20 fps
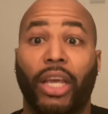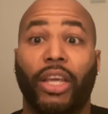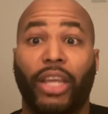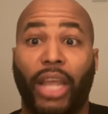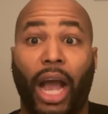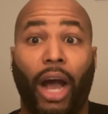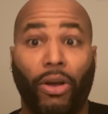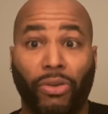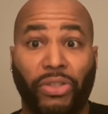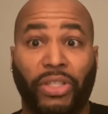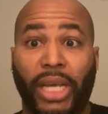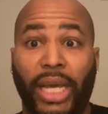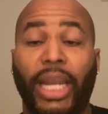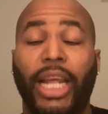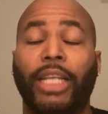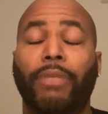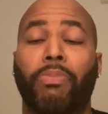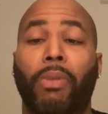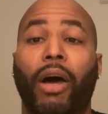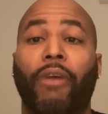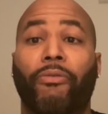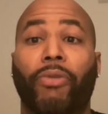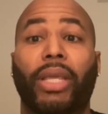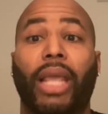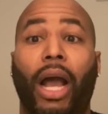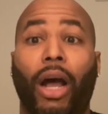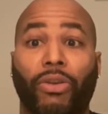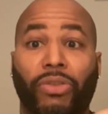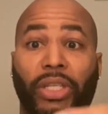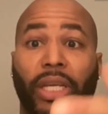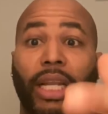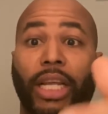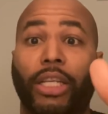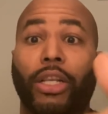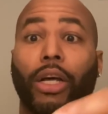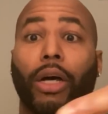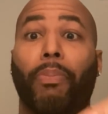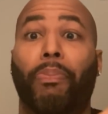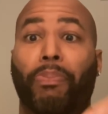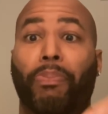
Y'all see these motherfuckers, y'all see these little